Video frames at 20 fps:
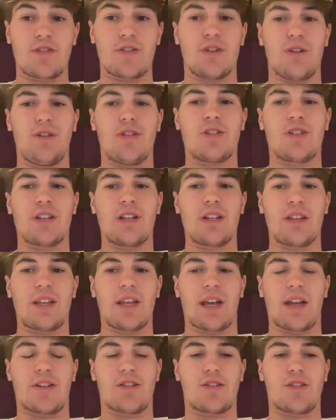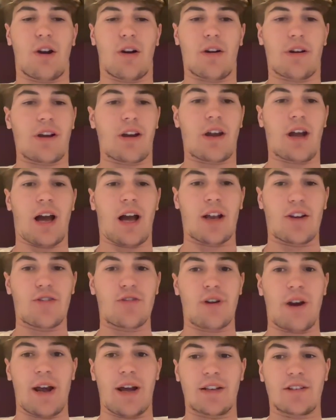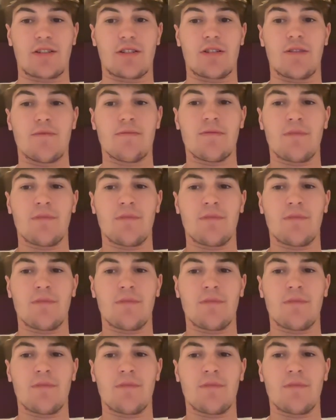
So you just get that stark contrast